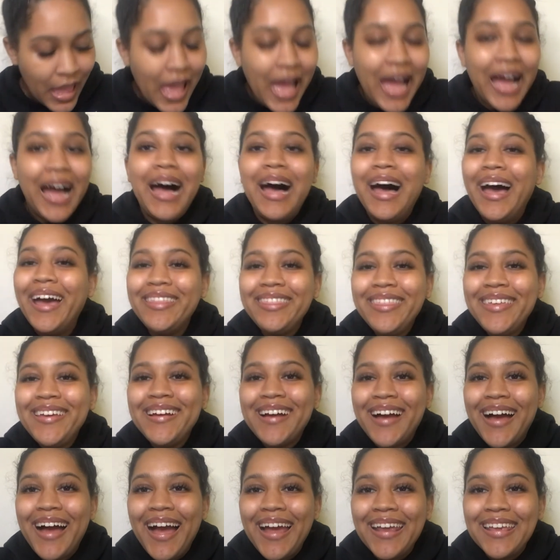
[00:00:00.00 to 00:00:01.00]
I think
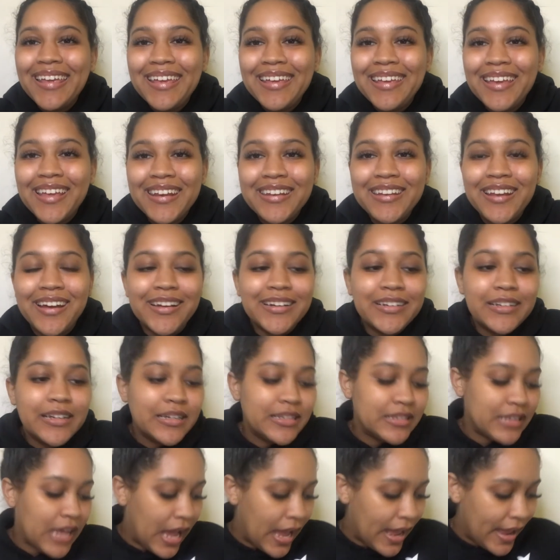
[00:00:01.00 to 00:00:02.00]
I can get it done because
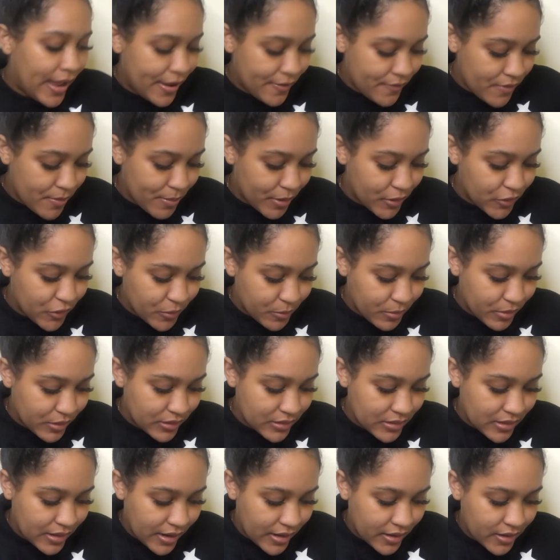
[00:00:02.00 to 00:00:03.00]
I have a bunch of books that
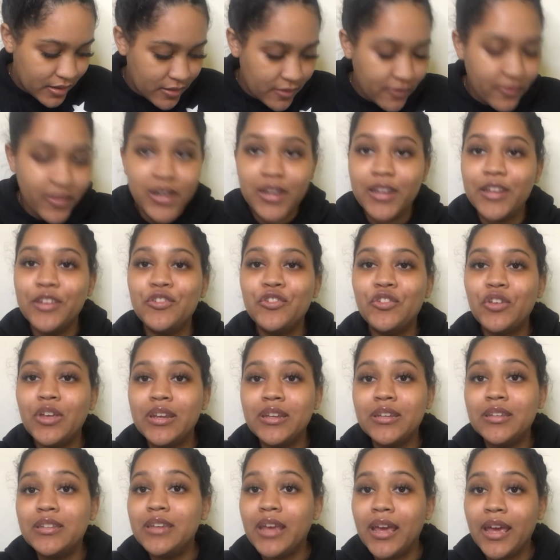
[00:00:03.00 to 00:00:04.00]
I can finish in a
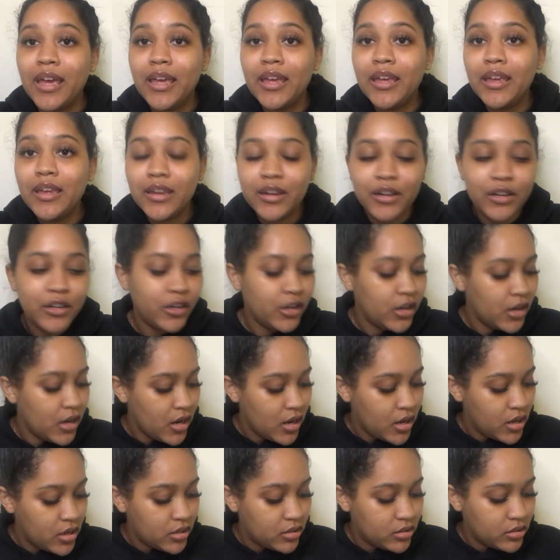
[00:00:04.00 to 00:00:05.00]
day here.
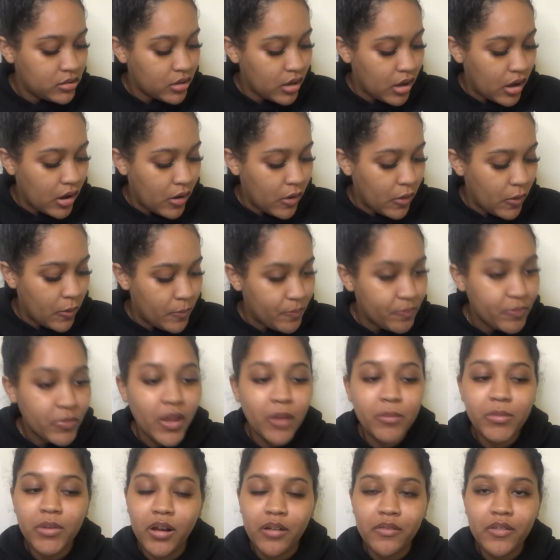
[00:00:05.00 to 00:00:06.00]
So I'm
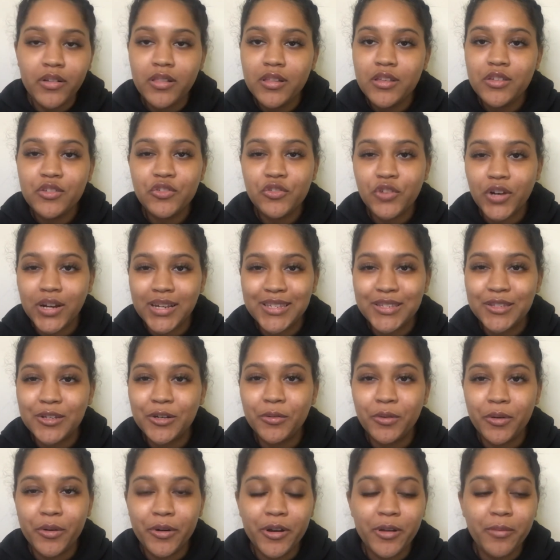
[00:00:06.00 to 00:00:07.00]
not really stressed or
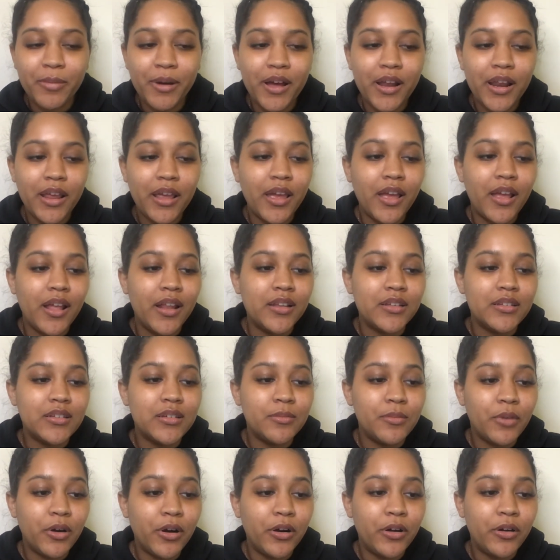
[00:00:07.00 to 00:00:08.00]
worried about it. And
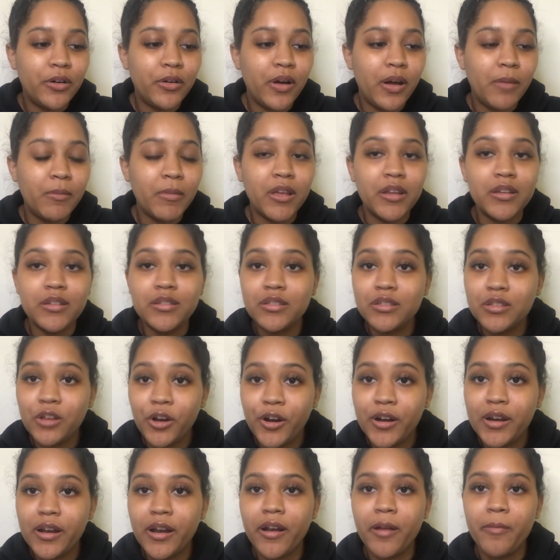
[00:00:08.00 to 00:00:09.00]
tomorrow I'm gonna start,
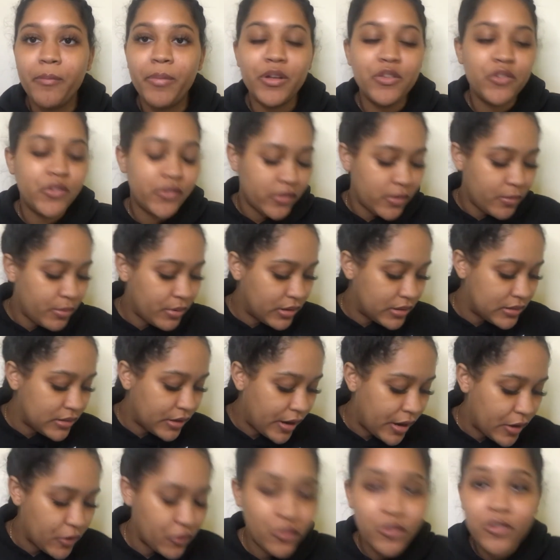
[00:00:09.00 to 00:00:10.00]
and a bunch of the books are
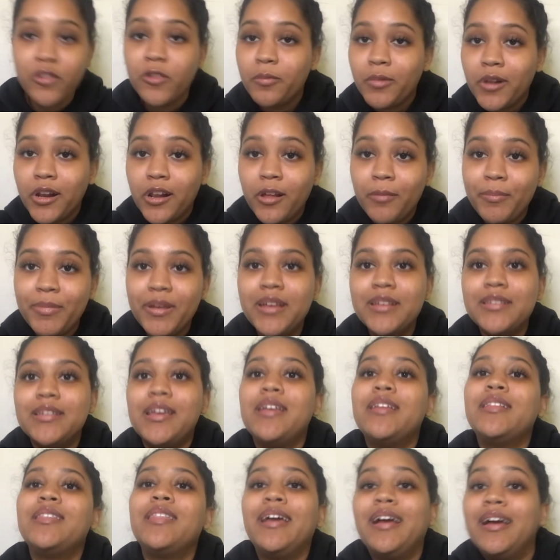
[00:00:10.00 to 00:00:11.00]
actually split up because
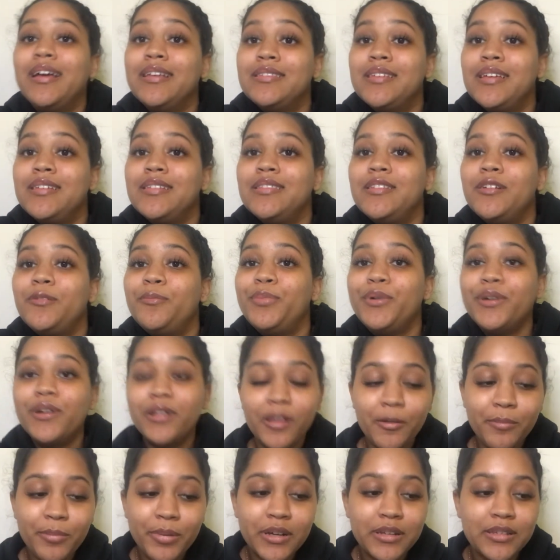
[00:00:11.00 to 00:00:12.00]
like I said, they're book club
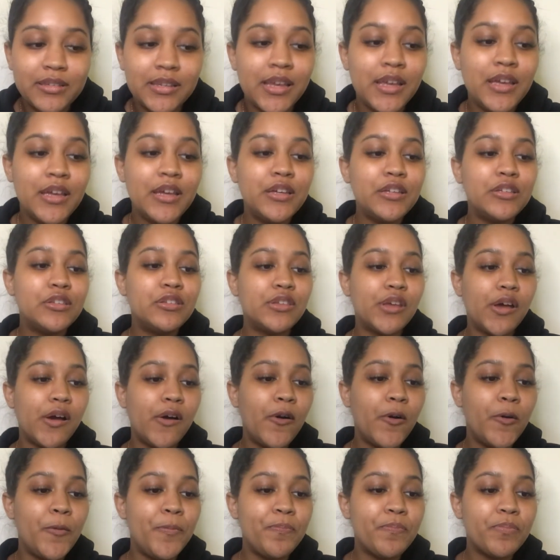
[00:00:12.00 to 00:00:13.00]
books.
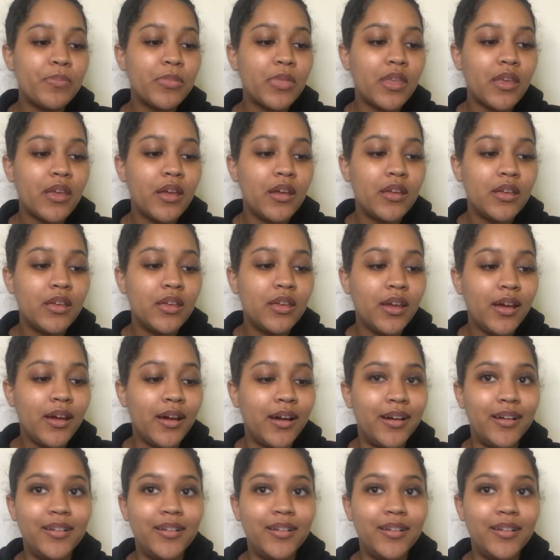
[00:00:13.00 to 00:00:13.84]
So yeah,